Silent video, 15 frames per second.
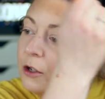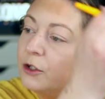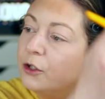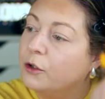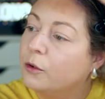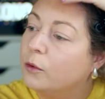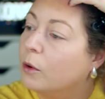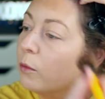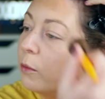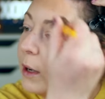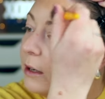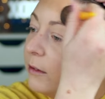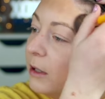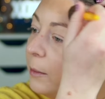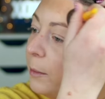to
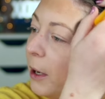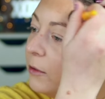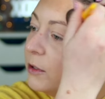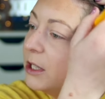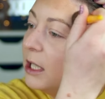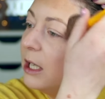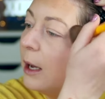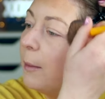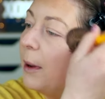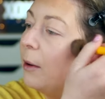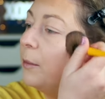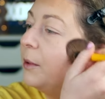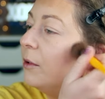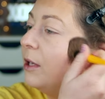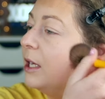rarely posting
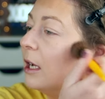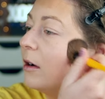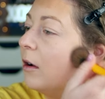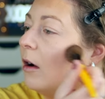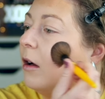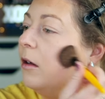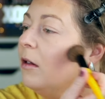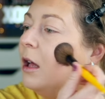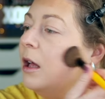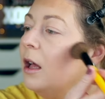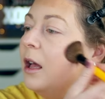about beauty at all.